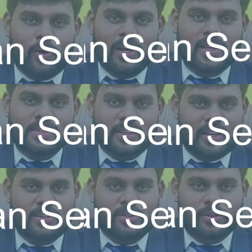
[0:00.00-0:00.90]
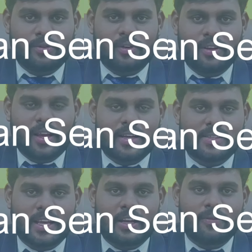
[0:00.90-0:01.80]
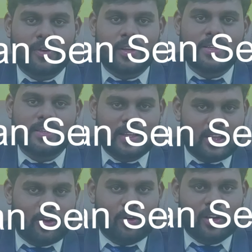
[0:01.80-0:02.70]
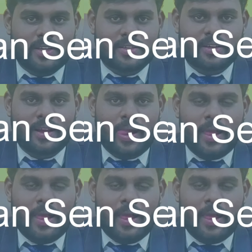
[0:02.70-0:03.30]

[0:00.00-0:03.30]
One is institute and second one is in the college.